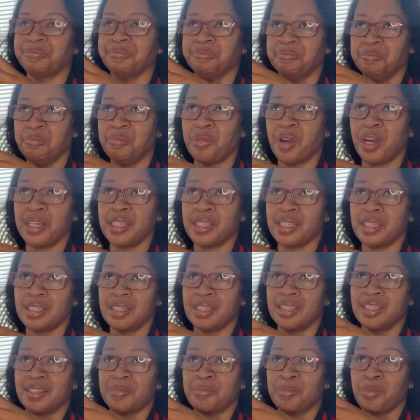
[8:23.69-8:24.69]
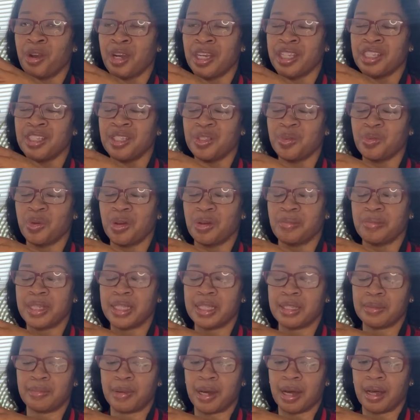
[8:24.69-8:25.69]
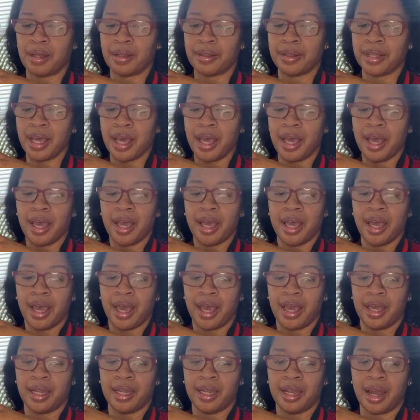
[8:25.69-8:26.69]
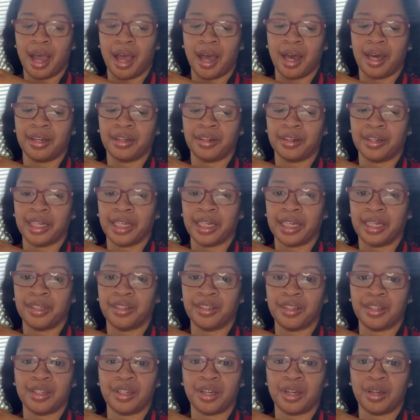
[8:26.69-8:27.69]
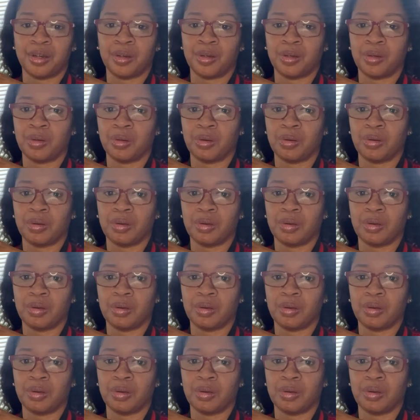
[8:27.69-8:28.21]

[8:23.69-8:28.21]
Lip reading: March is Women's Month. And honoring, you know,